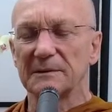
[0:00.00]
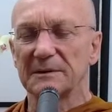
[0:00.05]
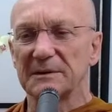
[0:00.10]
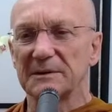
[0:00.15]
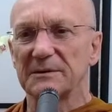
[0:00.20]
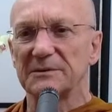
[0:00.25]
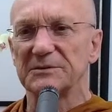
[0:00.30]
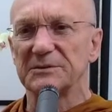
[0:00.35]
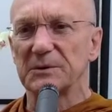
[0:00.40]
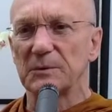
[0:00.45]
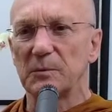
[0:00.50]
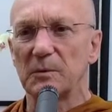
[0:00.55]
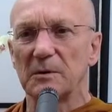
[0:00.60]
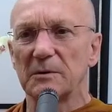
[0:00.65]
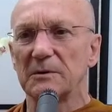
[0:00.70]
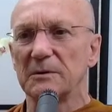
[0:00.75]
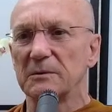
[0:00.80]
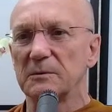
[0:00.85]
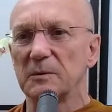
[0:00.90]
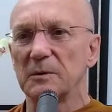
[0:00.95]
kind of quote
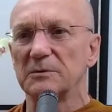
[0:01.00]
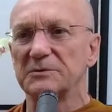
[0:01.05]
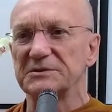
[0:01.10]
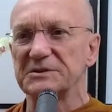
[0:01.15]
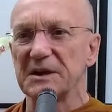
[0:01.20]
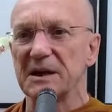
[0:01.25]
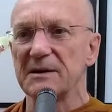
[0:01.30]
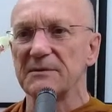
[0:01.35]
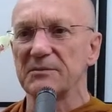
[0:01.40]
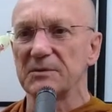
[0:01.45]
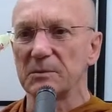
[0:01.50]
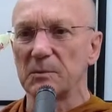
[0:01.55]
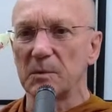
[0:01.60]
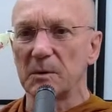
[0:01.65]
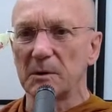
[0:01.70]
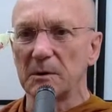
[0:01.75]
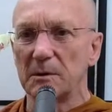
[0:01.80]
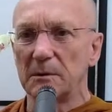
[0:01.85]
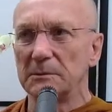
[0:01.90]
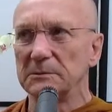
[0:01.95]
unquote save the
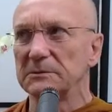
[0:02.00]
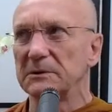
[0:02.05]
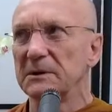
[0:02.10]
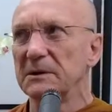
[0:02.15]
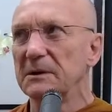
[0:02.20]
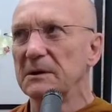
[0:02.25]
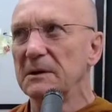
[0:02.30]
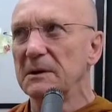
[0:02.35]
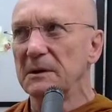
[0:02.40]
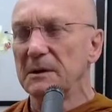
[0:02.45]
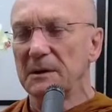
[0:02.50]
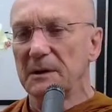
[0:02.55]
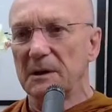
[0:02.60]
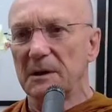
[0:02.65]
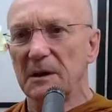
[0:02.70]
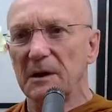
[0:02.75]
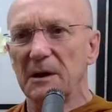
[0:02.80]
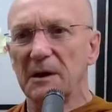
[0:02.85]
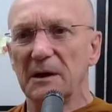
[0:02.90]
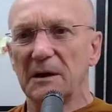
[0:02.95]
world.
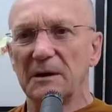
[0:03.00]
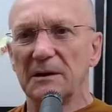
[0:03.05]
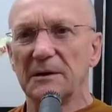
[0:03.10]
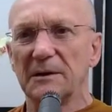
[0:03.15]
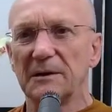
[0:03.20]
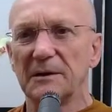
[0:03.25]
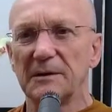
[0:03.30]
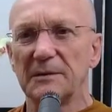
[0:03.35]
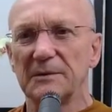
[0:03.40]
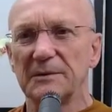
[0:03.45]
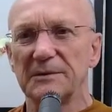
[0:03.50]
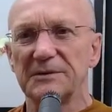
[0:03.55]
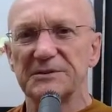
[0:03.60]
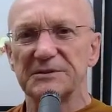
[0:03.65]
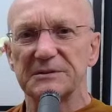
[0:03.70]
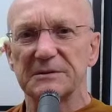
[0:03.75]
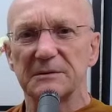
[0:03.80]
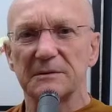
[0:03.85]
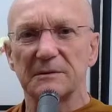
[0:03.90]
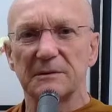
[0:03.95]

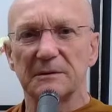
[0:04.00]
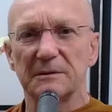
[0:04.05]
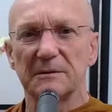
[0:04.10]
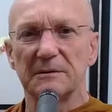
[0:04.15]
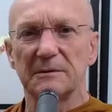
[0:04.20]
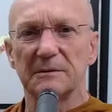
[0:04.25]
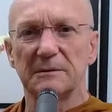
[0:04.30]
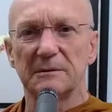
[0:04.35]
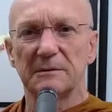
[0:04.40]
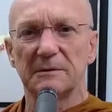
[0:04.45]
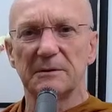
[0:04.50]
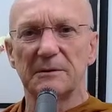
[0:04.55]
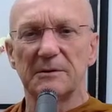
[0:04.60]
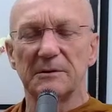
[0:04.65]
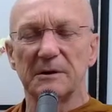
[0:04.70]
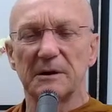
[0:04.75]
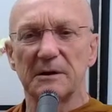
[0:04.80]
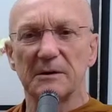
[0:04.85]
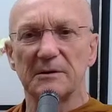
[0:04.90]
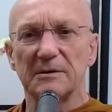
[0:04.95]
Just learn
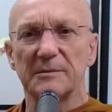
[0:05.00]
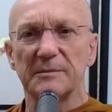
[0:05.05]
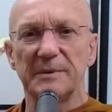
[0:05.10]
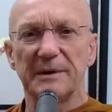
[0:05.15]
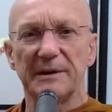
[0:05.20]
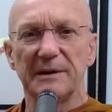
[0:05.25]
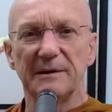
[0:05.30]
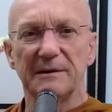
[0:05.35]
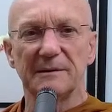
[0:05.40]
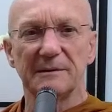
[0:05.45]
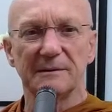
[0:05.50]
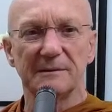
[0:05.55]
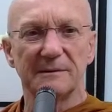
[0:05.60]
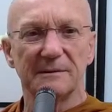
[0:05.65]
how to be